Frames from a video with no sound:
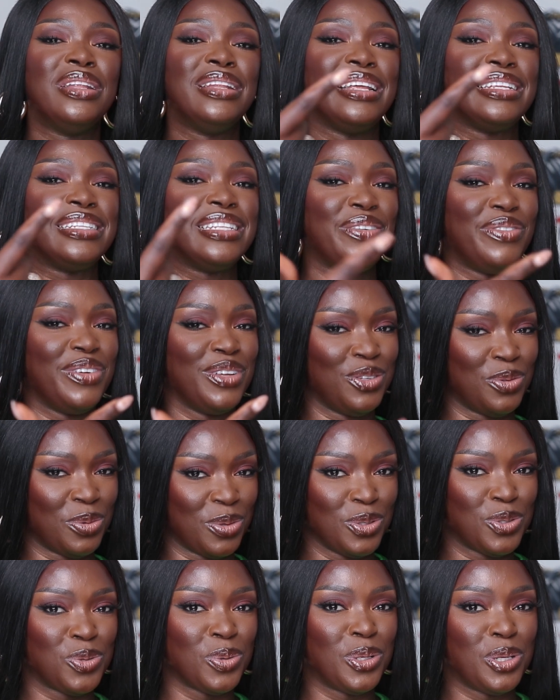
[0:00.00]
Let's leave it in
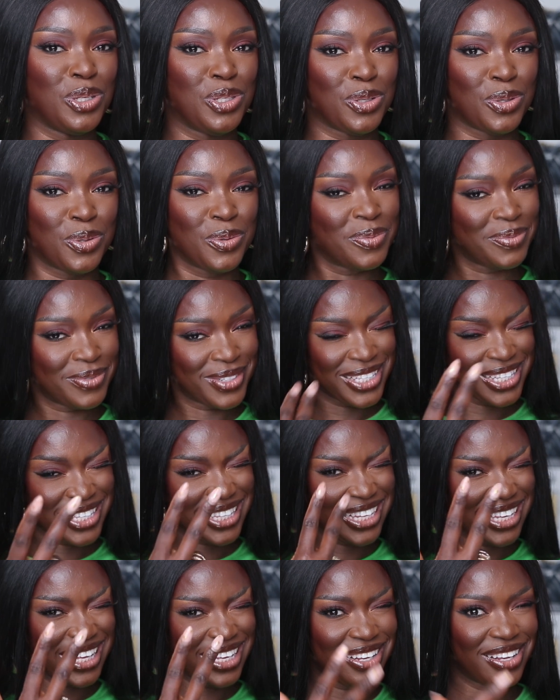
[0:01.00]
2022.
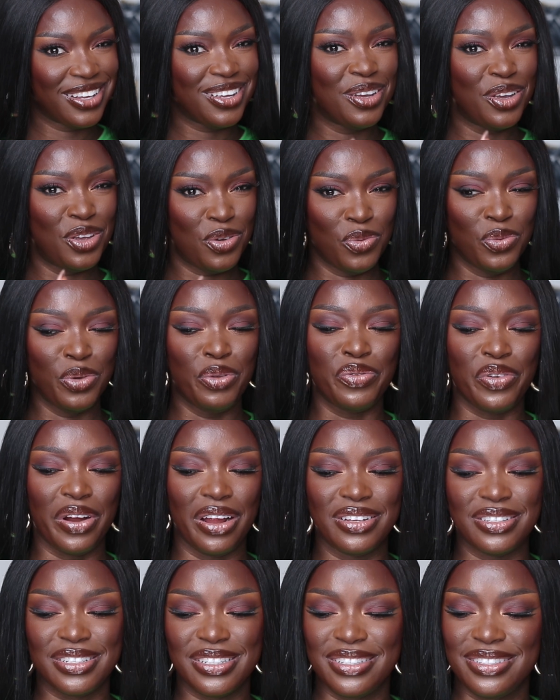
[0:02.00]
We
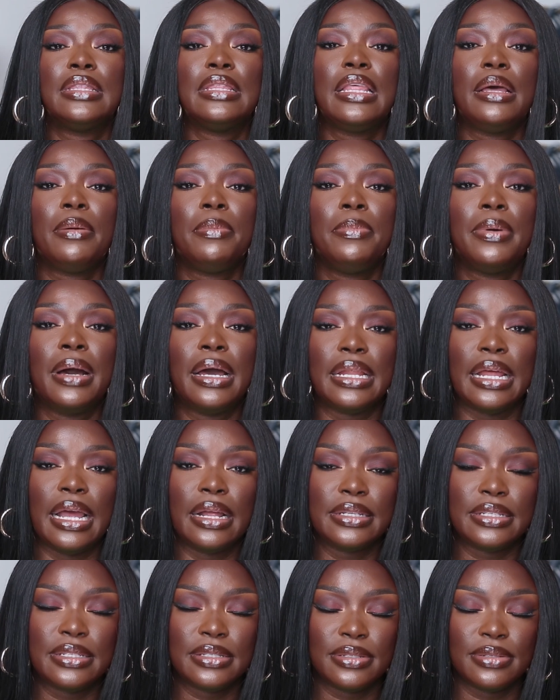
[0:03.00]
friends. The
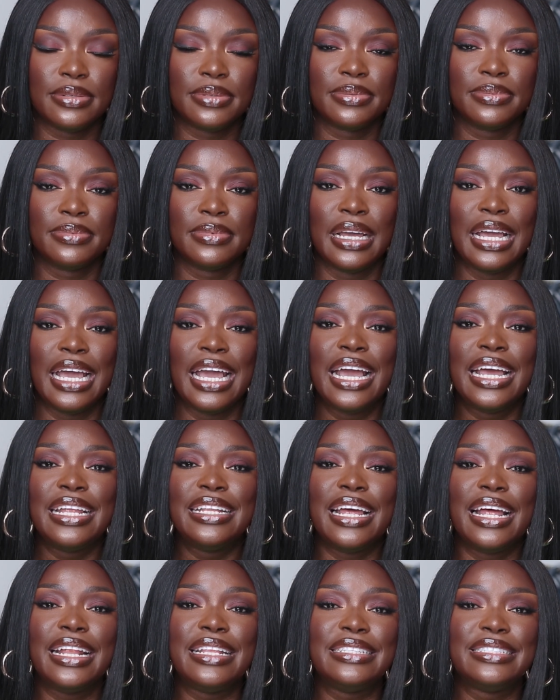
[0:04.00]
bonnets.
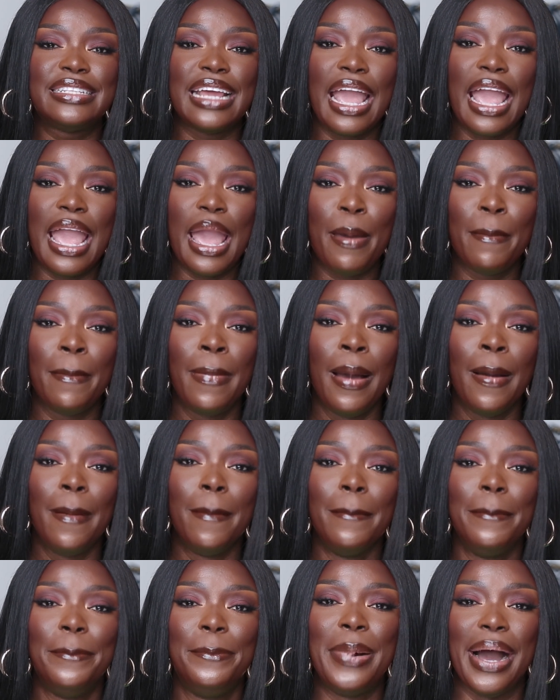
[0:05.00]
The damn
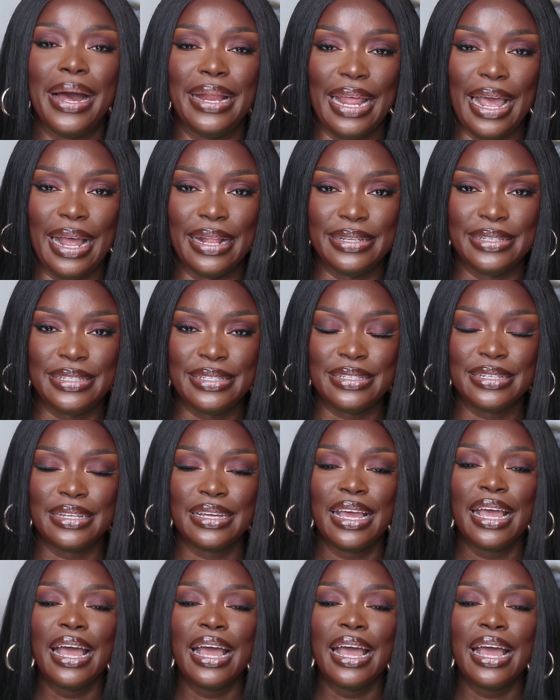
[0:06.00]
bonnets.